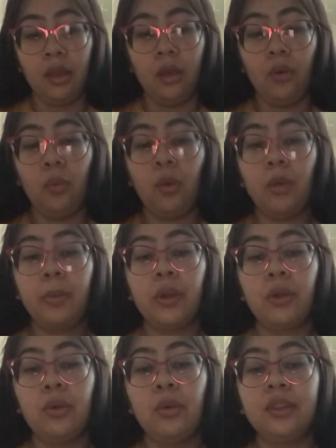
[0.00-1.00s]

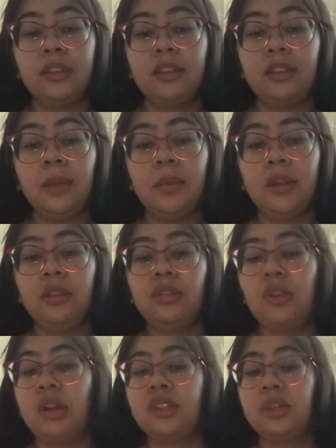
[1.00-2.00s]
Wilbur, who was asleep in the
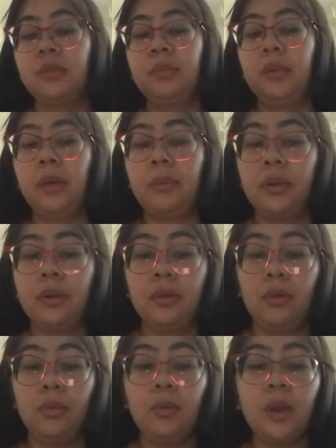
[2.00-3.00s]
straw, jumped up.
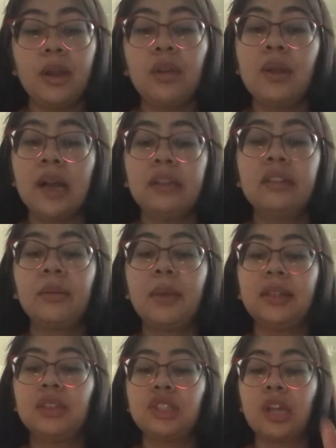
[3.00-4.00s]
"Run around,"
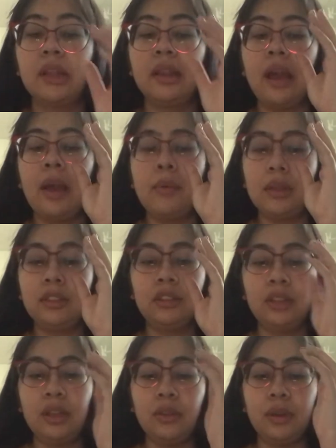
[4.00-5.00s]
commanded Charlotte. "I want to
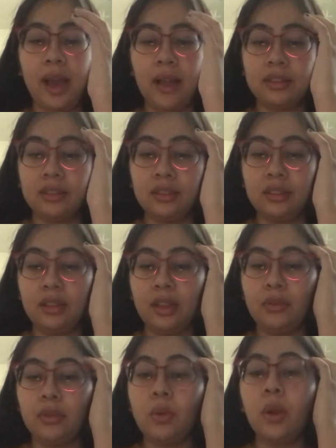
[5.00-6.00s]
see you in action, to see
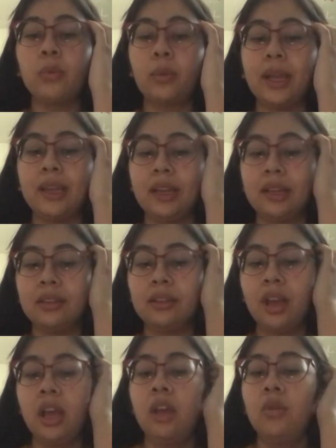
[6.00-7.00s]
if you are radiant."
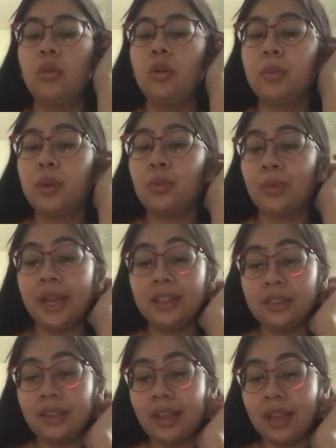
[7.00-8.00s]
Wilbur
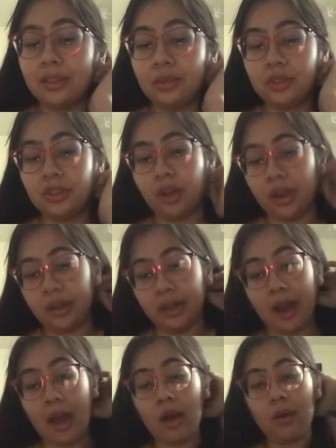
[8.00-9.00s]
raced to the end of his yard.
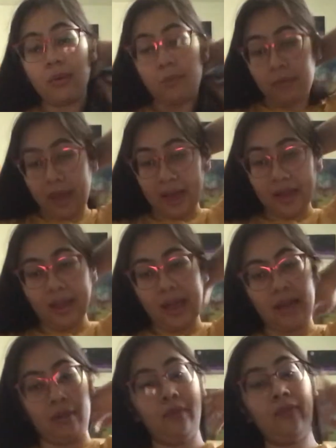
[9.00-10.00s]
"Now, back
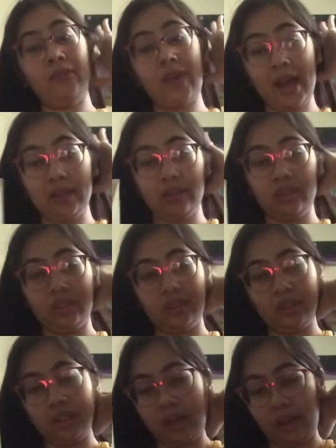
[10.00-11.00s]
again. Faster,"
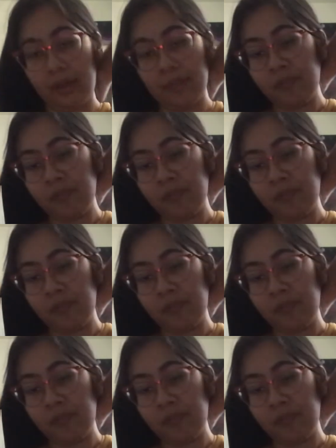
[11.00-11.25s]
said Charlotte.